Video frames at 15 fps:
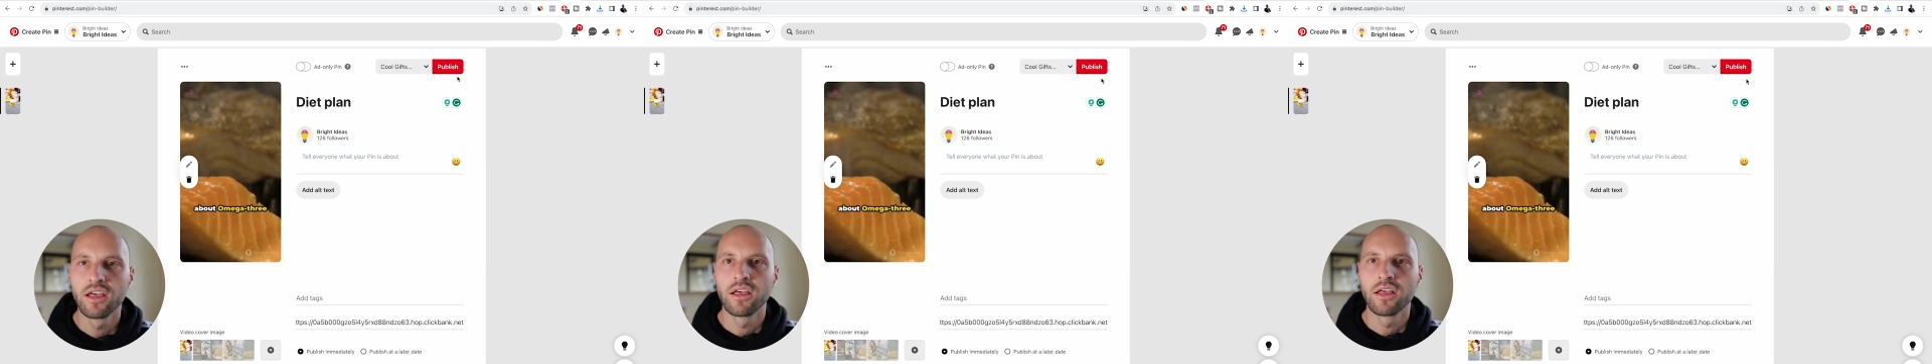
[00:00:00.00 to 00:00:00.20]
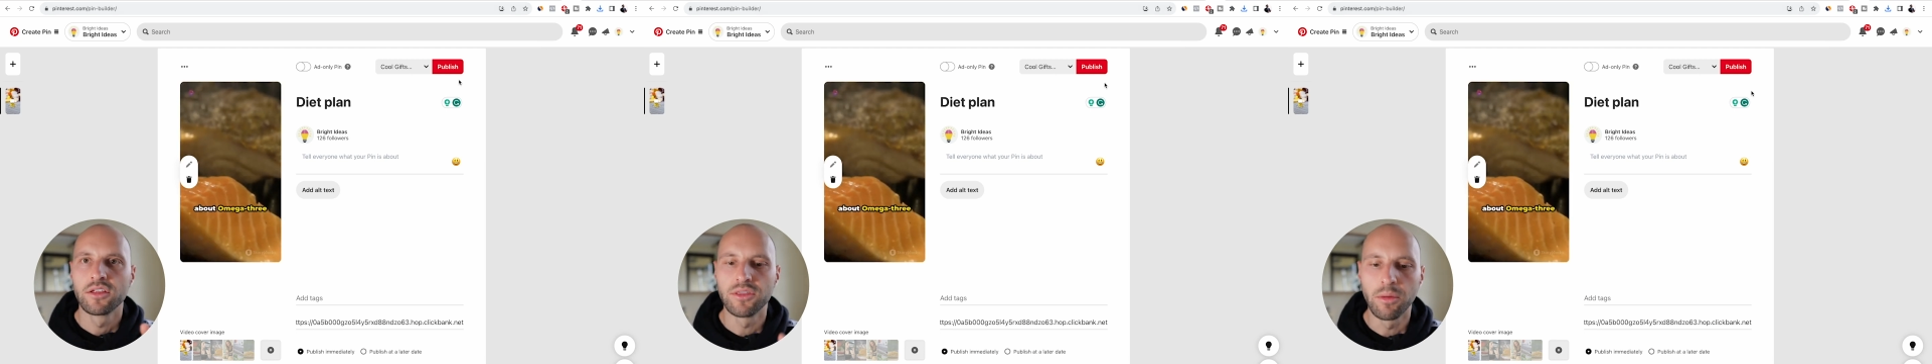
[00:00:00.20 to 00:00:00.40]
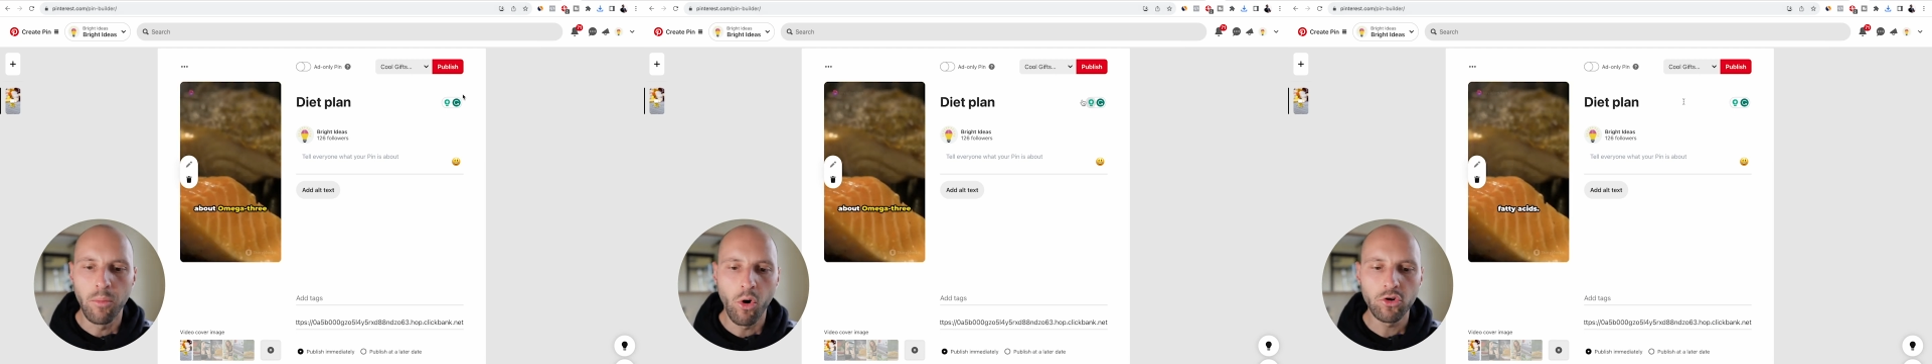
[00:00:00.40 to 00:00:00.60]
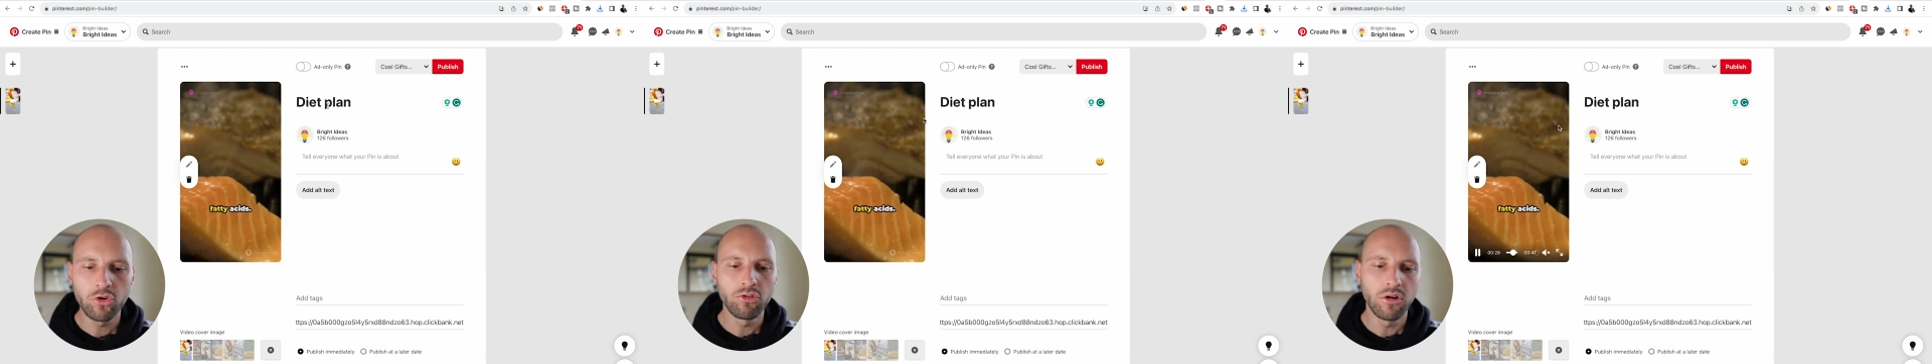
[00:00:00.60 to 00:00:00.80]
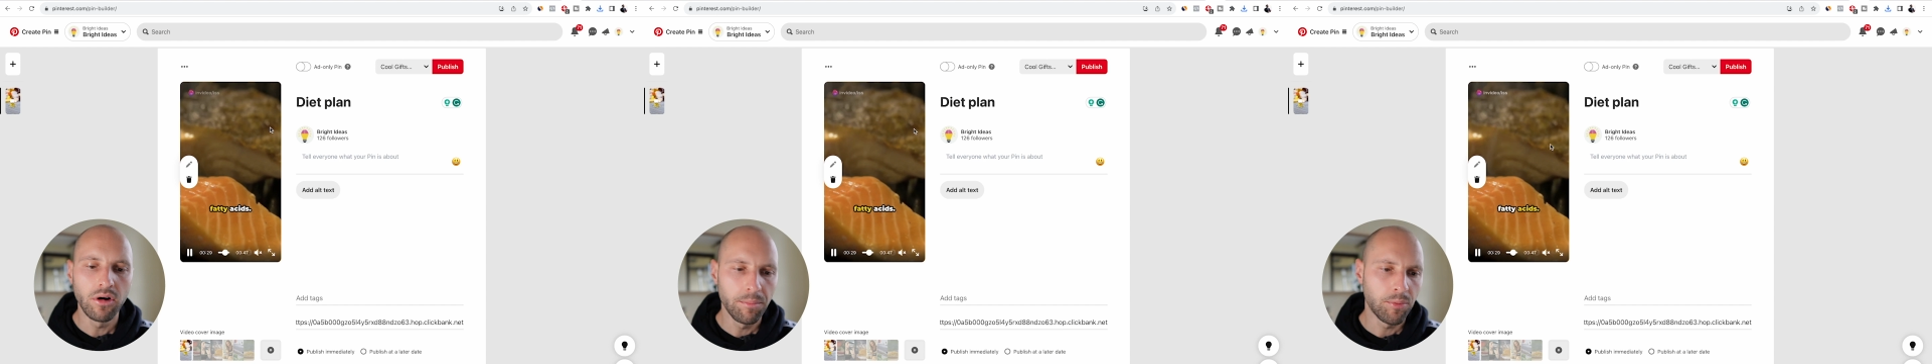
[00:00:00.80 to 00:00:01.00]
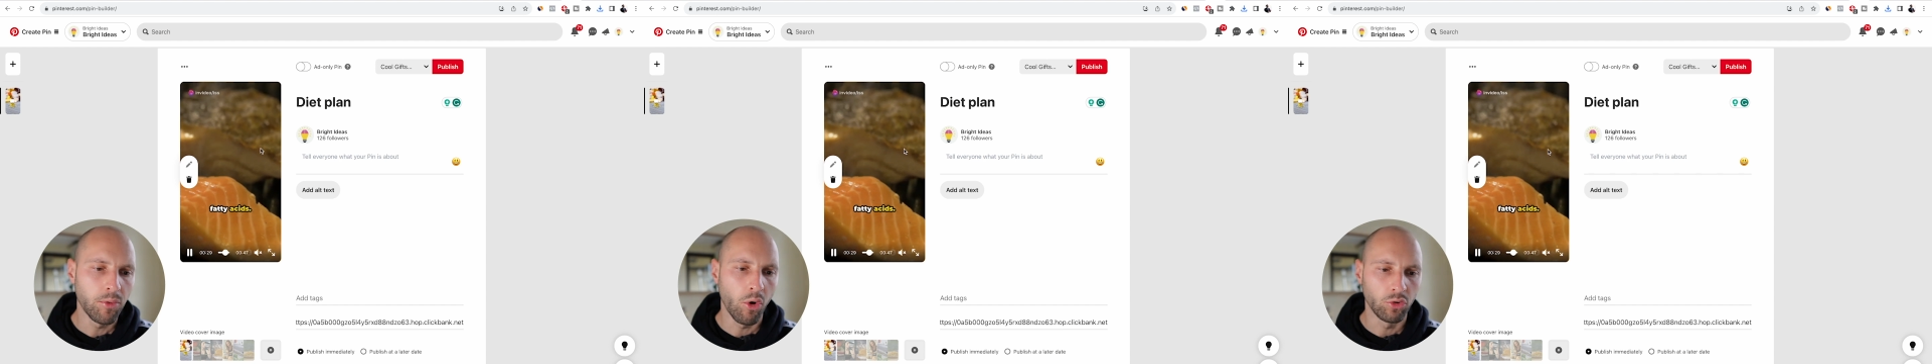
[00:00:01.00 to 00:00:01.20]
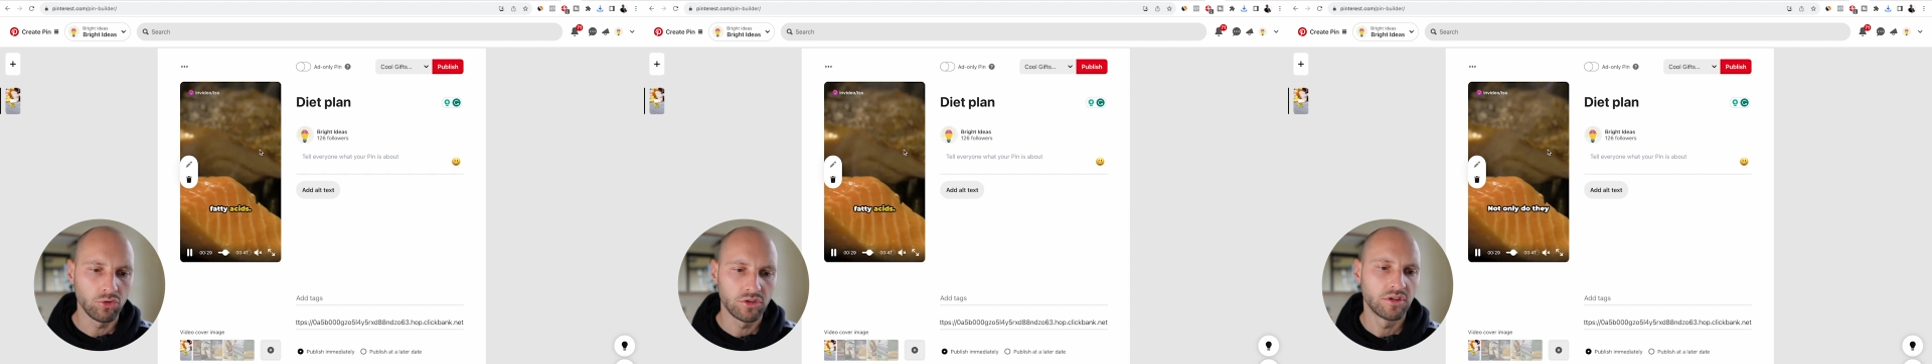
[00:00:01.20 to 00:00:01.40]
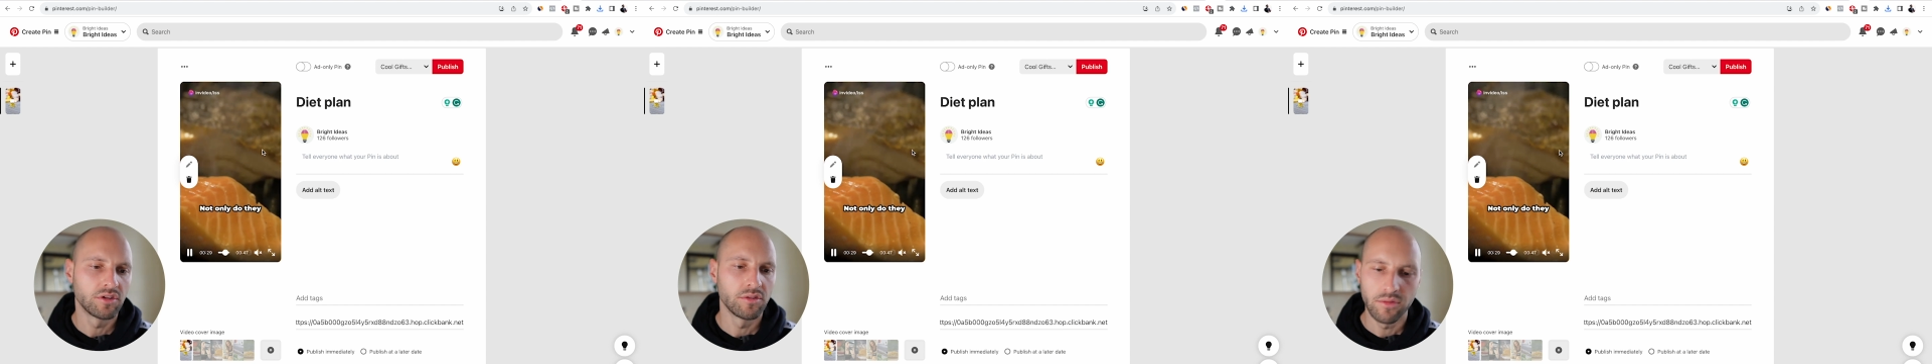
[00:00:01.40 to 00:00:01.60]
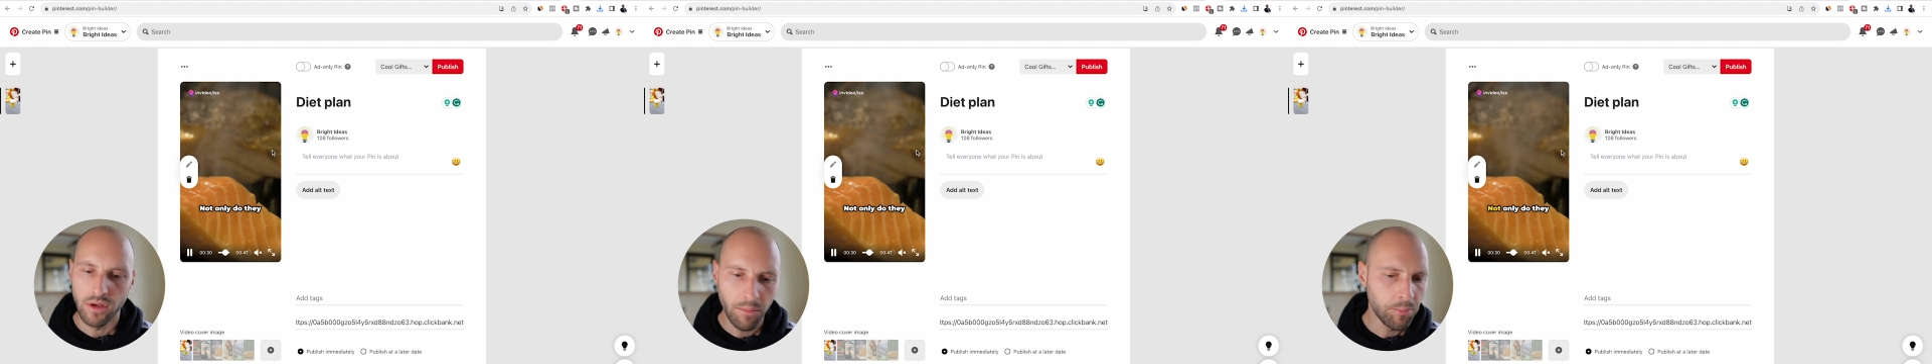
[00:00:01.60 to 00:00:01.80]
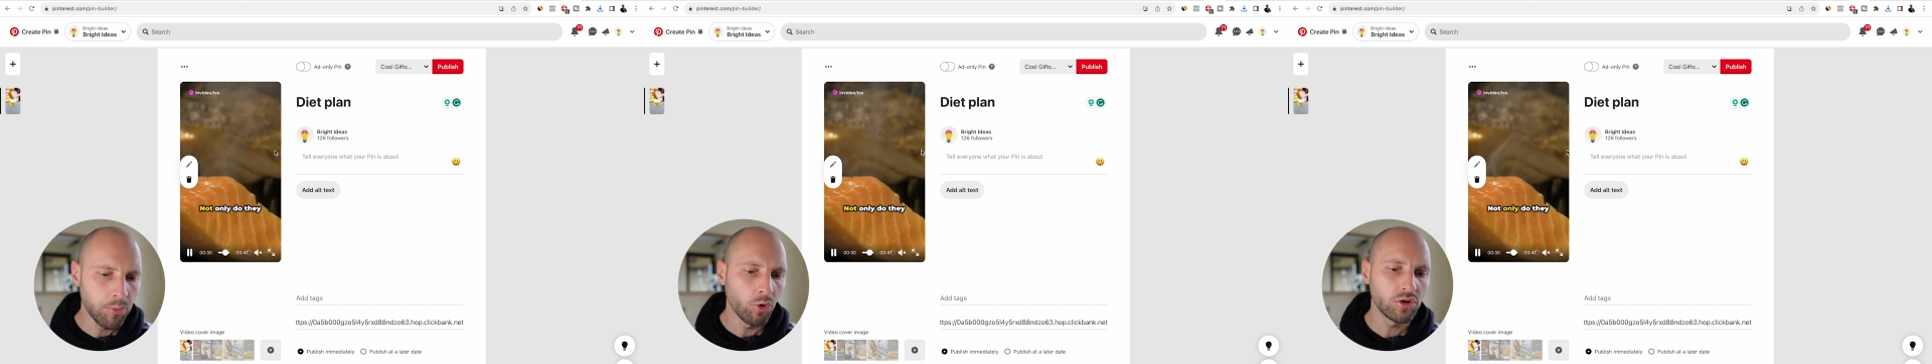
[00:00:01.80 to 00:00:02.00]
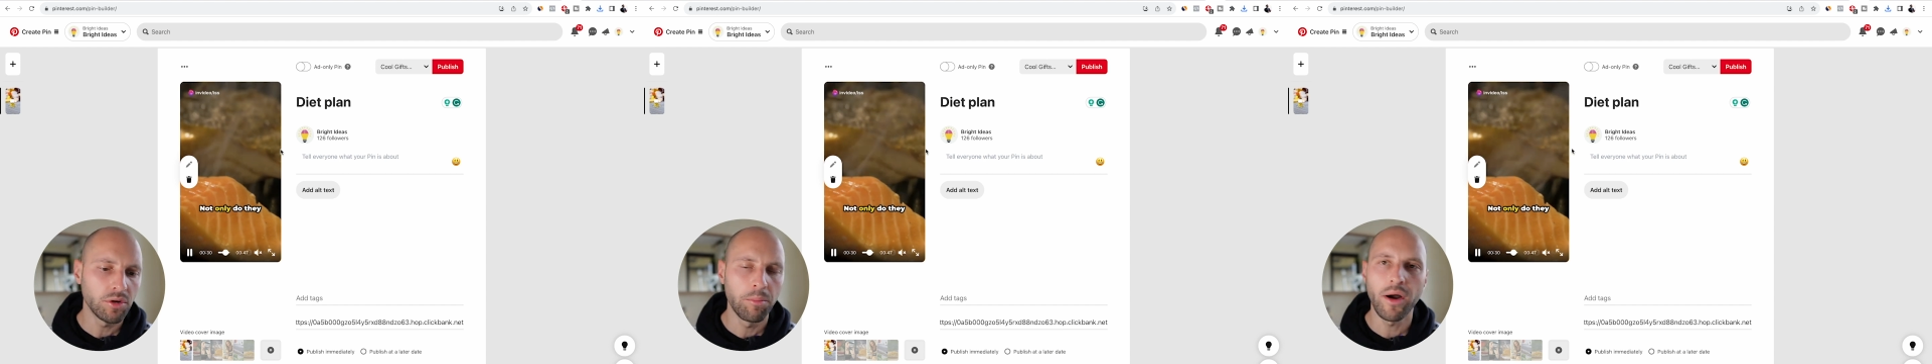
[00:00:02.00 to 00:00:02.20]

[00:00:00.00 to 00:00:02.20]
the more you upload a